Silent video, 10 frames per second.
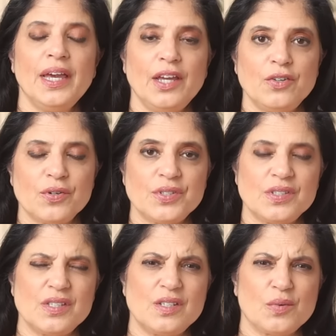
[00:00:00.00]
in
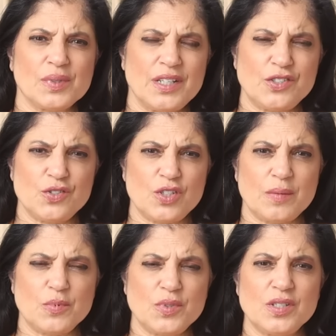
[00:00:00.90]
narcissistic
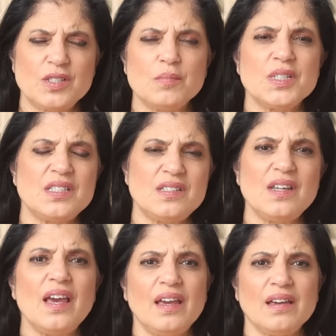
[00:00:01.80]
relationships, which is the
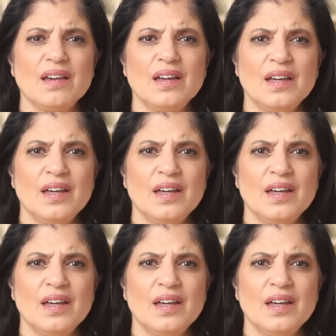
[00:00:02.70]
mistake